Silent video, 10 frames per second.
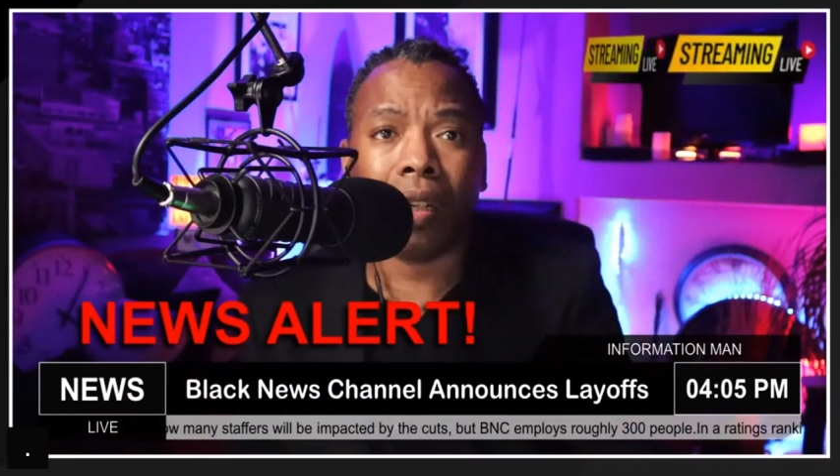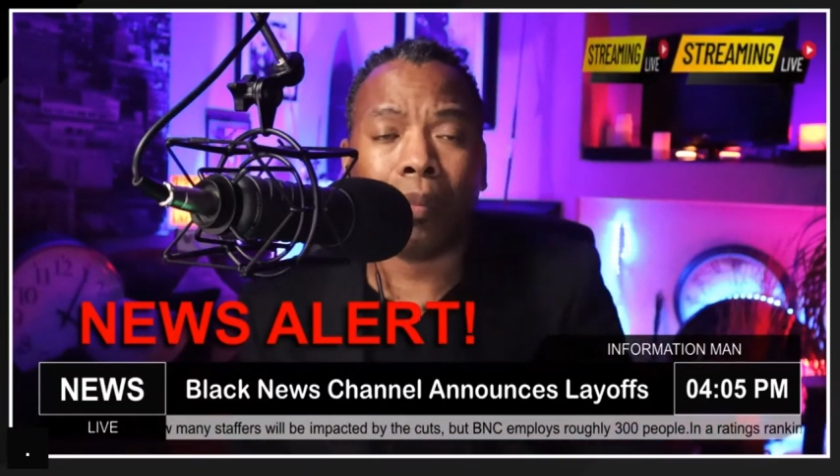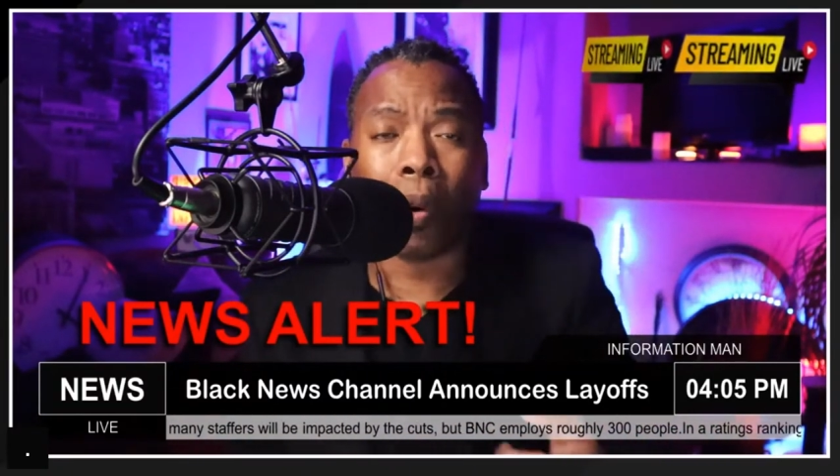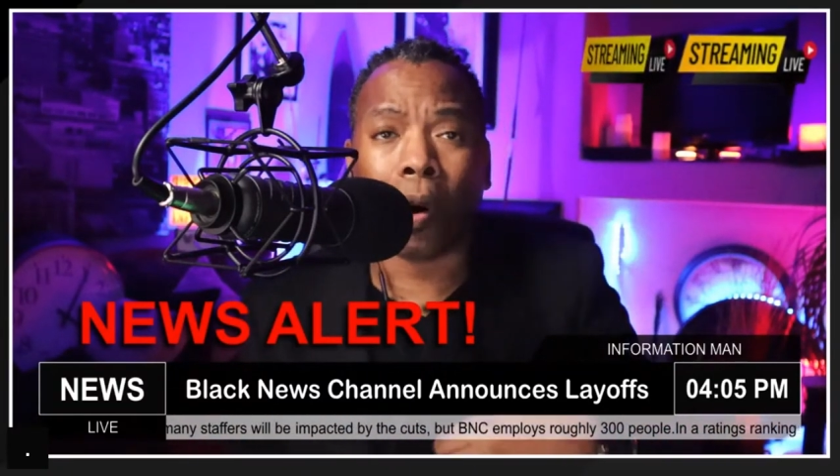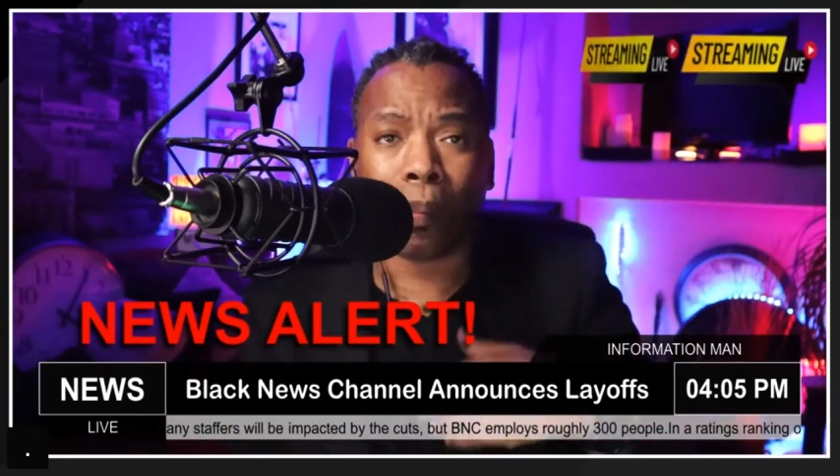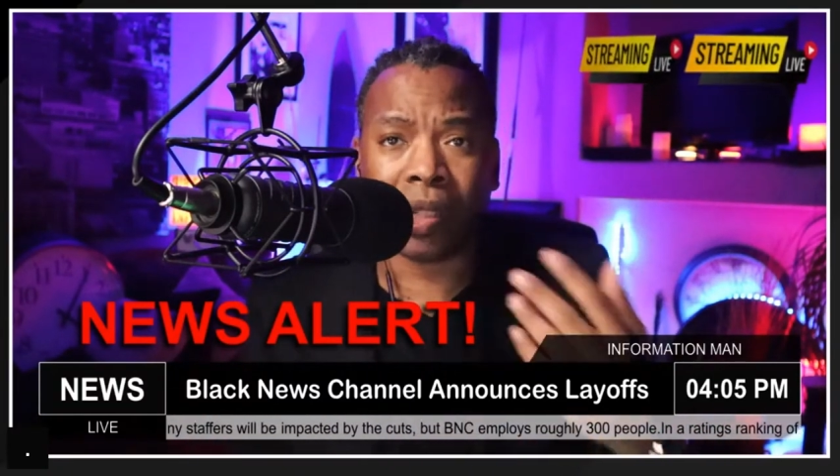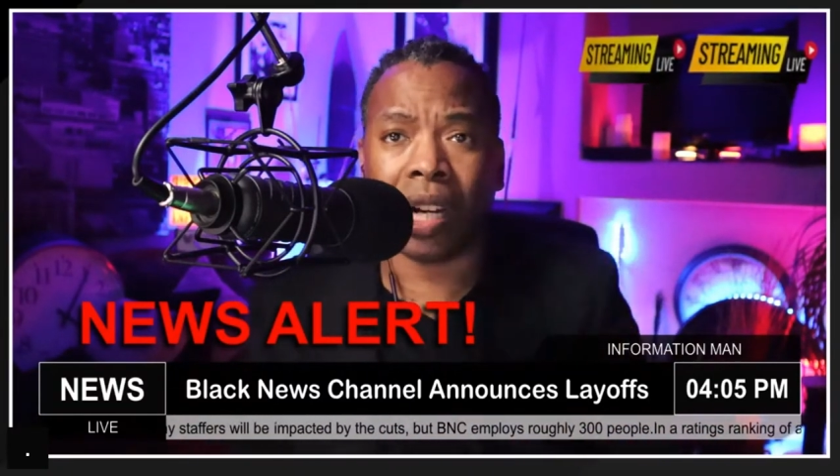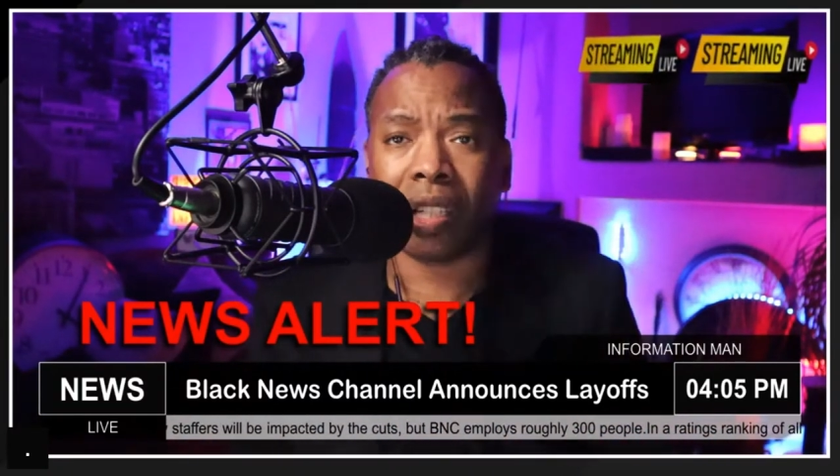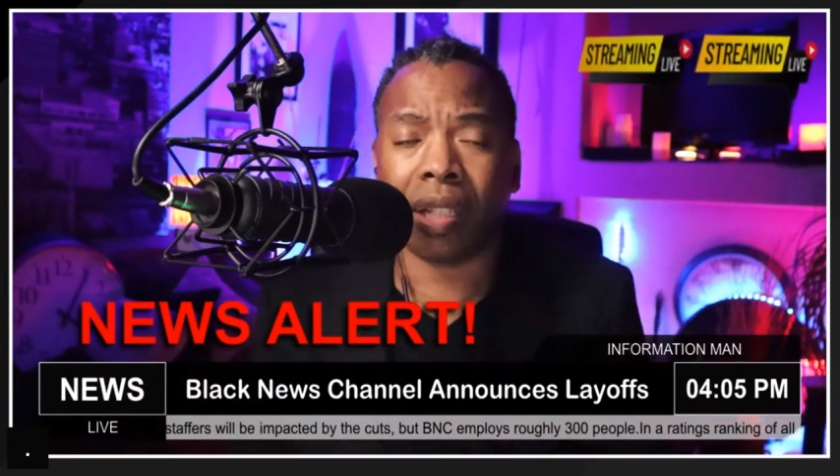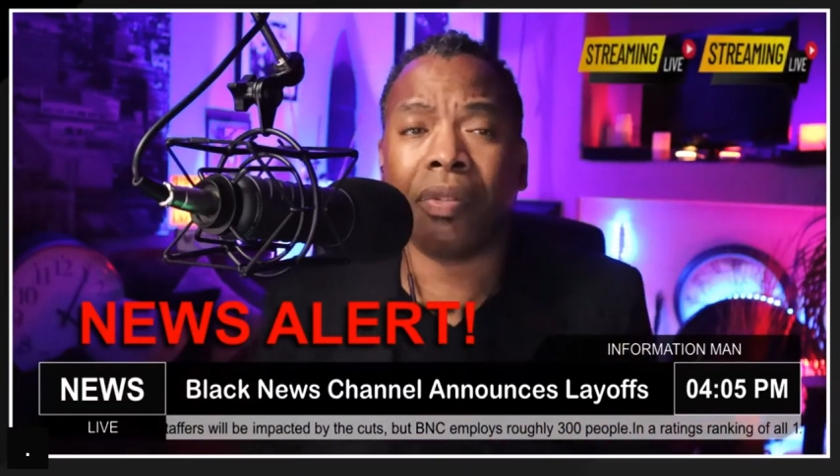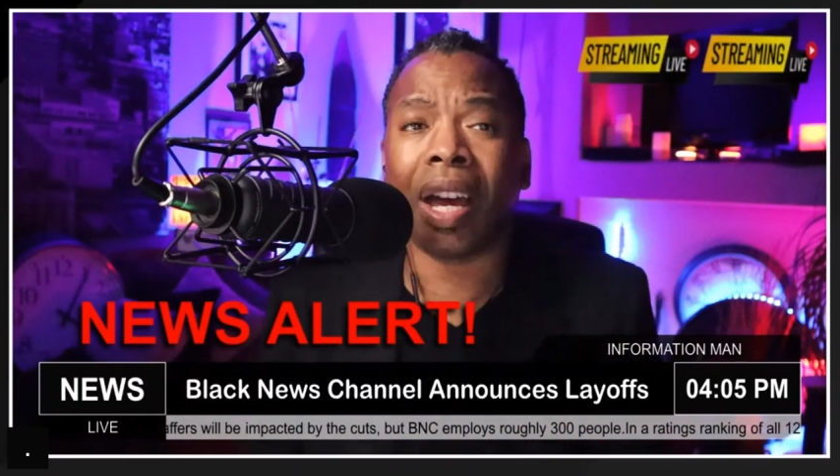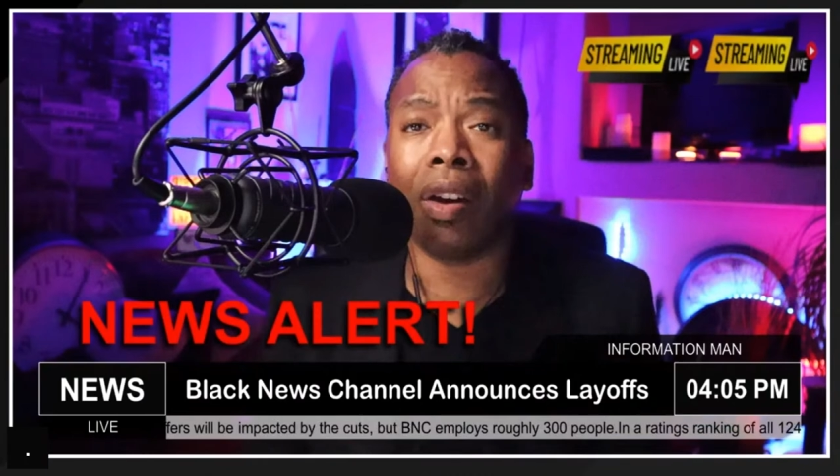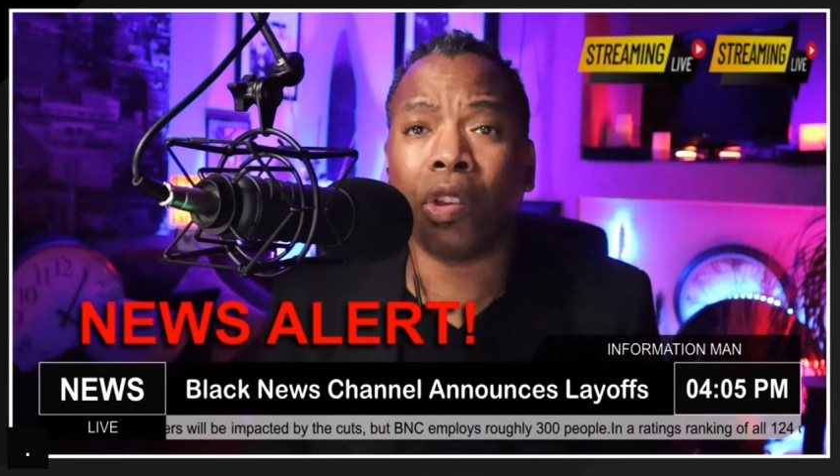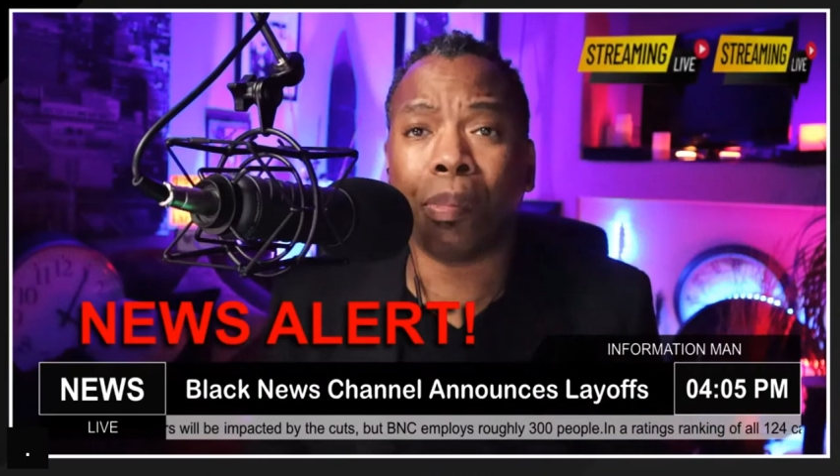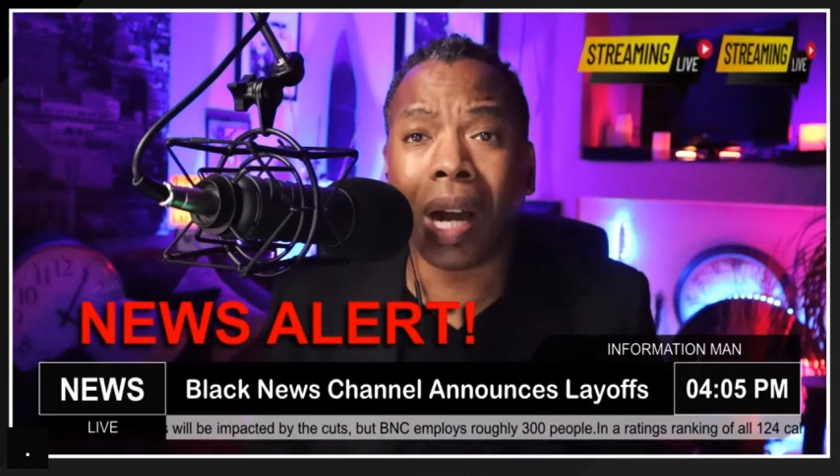poor production
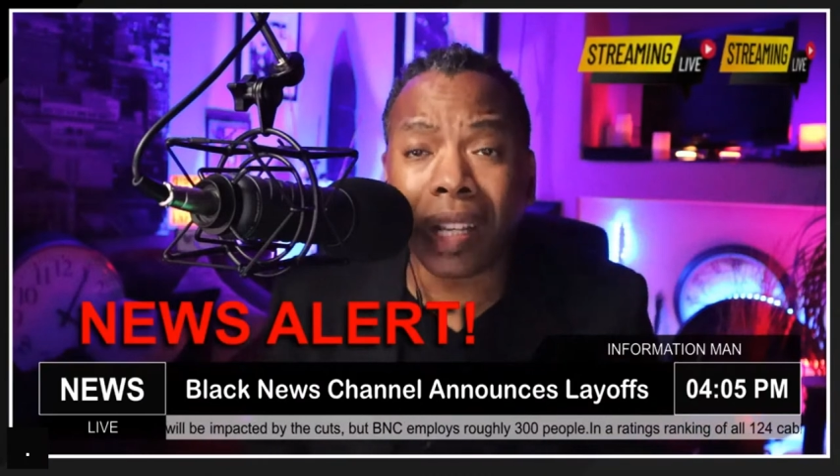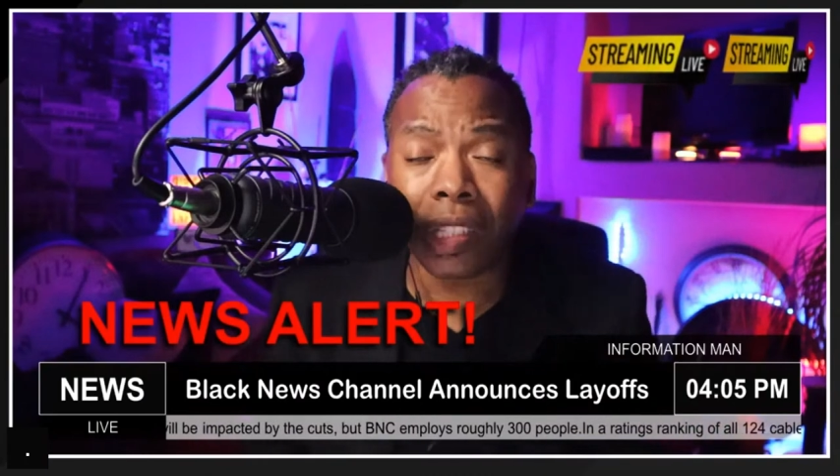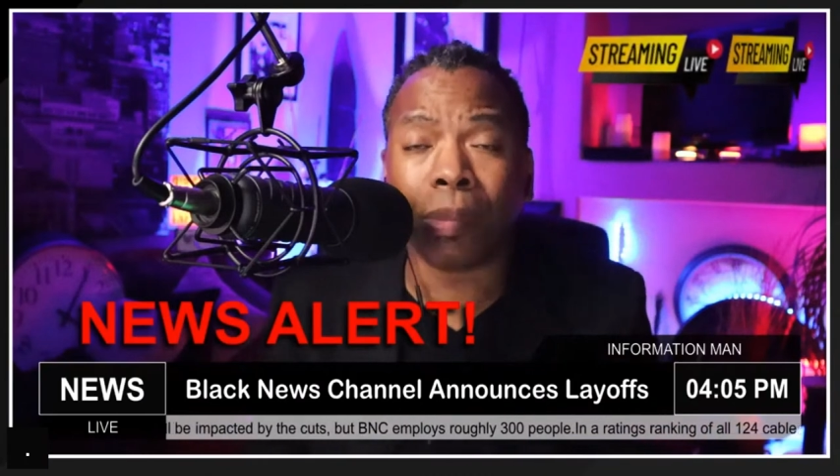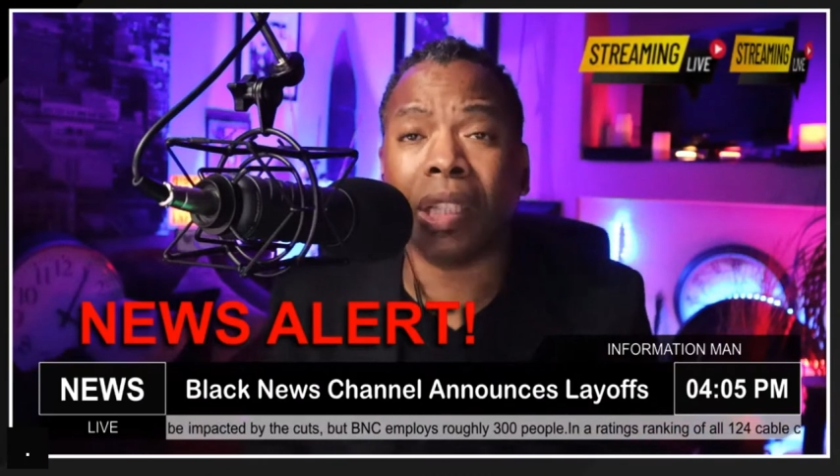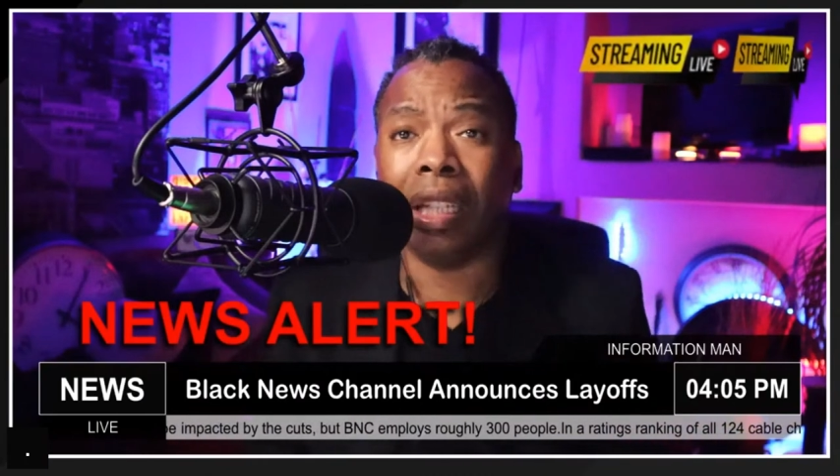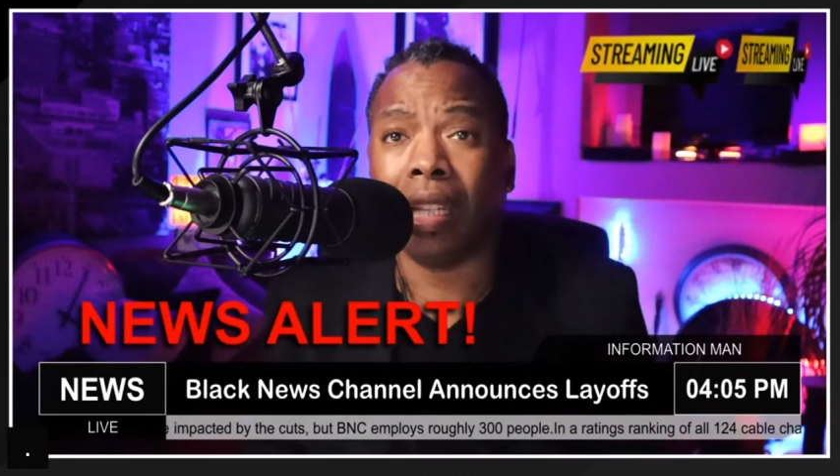value, possibly